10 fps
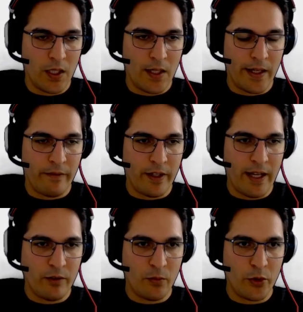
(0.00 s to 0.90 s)
And we have
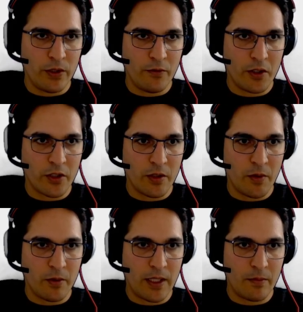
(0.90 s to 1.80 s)
the print function. Maybe
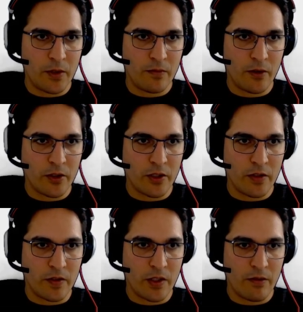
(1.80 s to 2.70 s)
that print function is
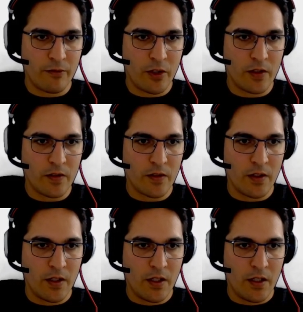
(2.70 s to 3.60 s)
enough for us.
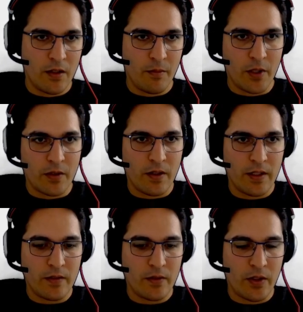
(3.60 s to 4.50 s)
But
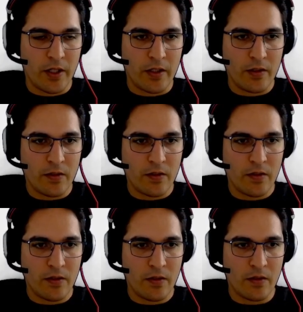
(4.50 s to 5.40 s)
let's try it.
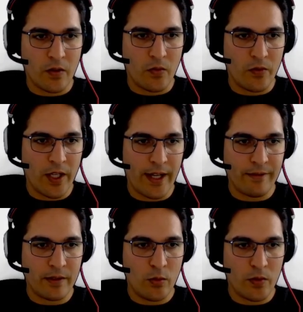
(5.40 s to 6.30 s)
So we have
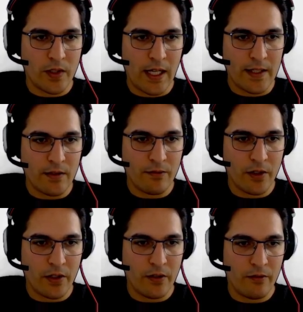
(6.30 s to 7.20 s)
those
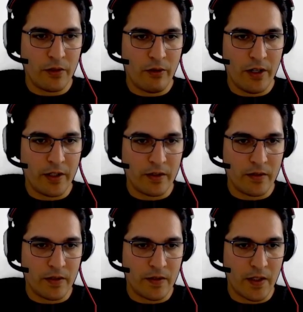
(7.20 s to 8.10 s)
classifier, we run it.
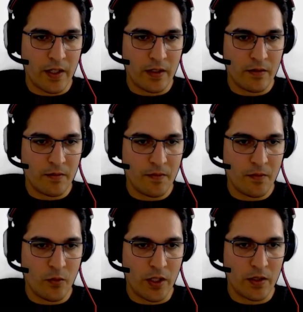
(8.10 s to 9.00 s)
It said
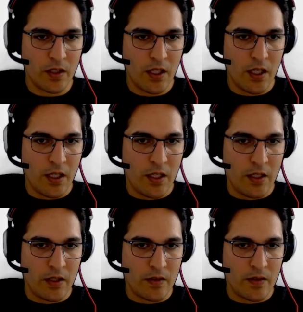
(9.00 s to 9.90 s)
what?
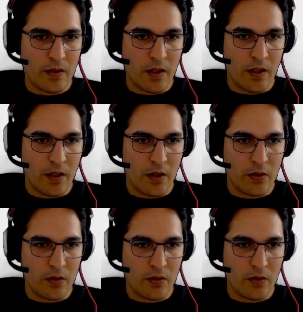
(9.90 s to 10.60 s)
It said